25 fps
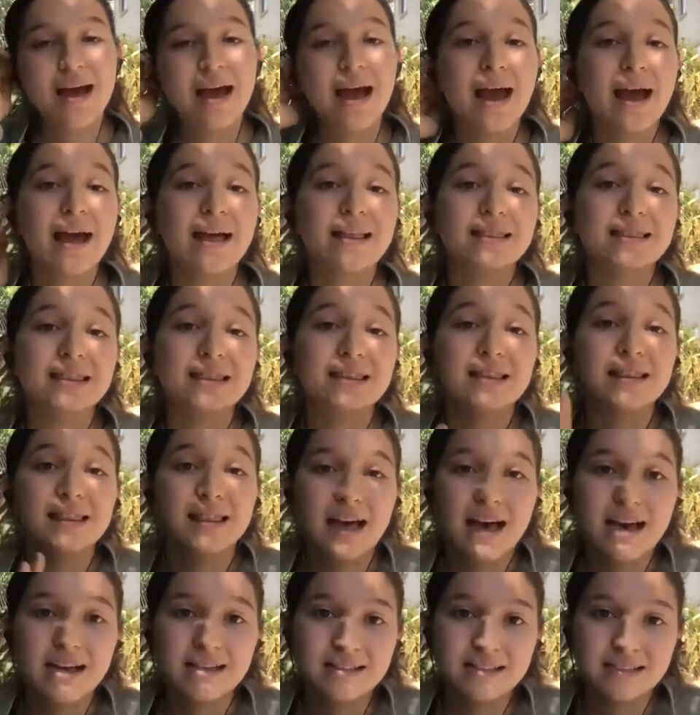And the
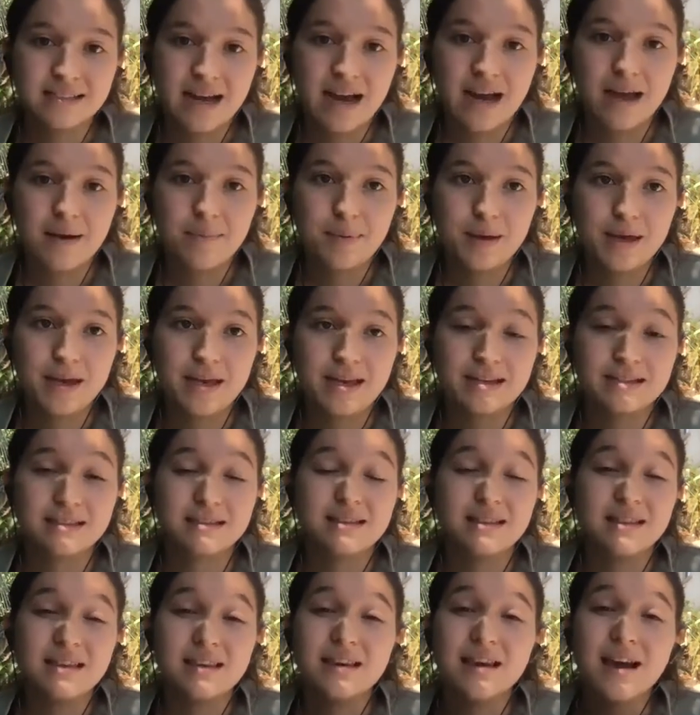last type is
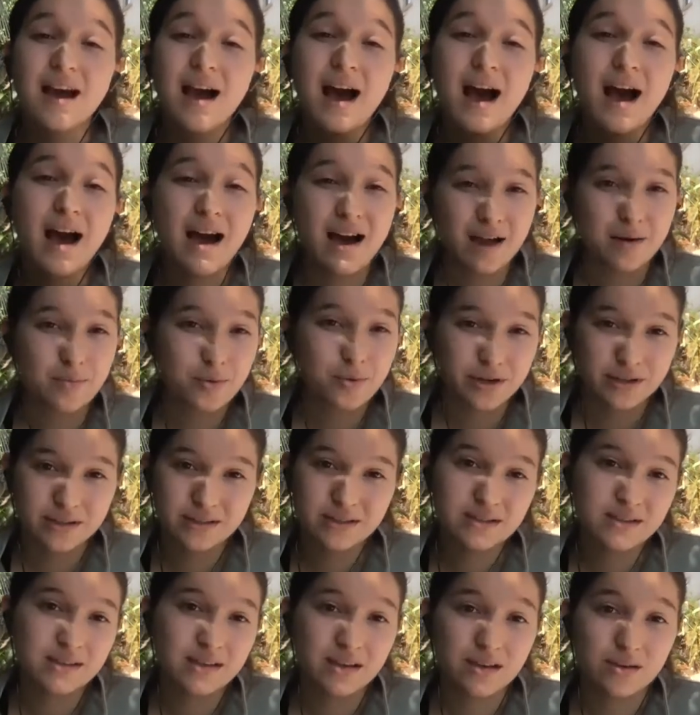the hybrid
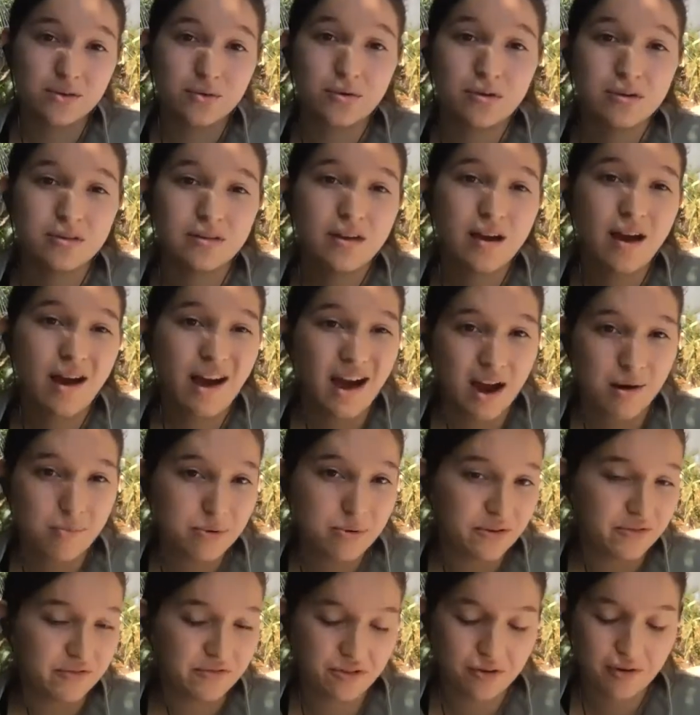seed or the
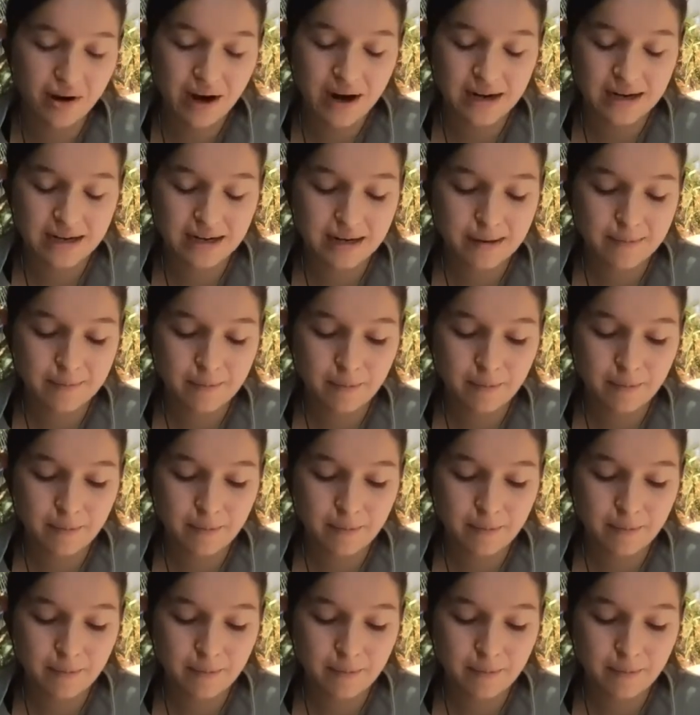hybrid variety.